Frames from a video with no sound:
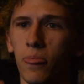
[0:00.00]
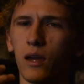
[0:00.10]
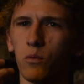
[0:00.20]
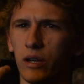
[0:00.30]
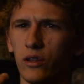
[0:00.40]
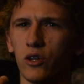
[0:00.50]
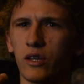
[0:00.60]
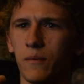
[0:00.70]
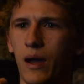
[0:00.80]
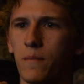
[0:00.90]
when he looked
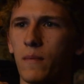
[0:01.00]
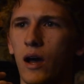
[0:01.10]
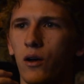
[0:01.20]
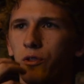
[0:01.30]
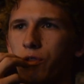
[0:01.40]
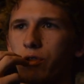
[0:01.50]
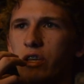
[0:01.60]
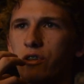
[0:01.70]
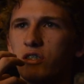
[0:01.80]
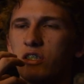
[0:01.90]
at my mouth,
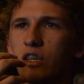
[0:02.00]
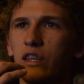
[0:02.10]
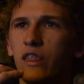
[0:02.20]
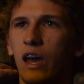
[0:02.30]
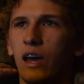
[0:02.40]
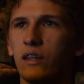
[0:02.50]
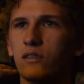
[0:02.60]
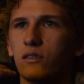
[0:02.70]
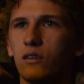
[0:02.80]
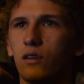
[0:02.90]
he could see
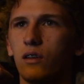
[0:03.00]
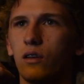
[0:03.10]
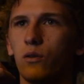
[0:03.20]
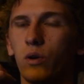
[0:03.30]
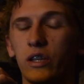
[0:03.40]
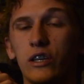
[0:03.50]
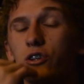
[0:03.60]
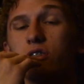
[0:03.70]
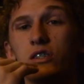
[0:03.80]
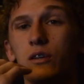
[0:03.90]
that, well, he
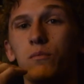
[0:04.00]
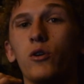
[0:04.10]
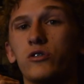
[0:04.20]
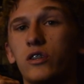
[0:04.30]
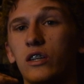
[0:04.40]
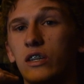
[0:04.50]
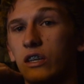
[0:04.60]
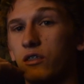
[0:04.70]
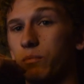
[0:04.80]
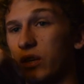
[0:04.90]
couldn't see most of the
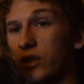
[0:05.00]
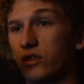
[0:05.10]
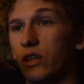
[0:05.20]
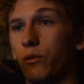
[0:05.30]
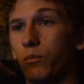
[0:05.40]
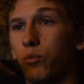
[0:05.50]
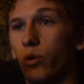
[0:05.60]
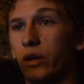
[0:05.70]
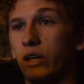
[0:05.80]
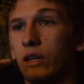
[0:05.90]
teeth because they were
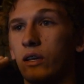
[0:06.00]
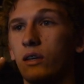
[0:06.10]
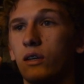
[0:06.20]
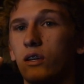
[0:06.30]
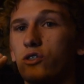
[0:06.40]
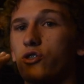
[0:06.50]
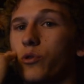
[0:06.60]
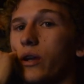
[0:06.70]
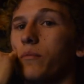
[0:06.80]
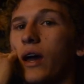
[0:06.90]
pointing
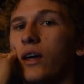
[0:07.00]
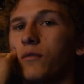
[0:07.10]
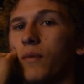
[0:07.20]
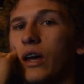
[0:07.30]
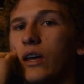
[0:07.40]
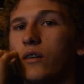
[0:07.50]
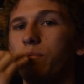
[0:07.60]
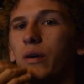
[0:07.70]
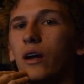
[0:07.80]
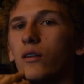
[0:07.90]
straight back in my
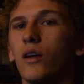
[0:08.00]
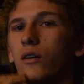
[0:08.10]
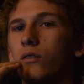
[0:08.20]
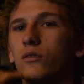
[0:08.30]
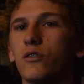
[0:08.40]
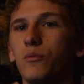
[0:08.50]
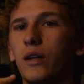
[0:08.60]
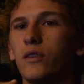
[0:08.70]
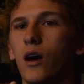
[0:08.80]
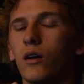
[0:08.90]
head, parallel to my
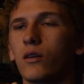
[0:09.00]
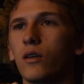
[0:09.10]
tongue.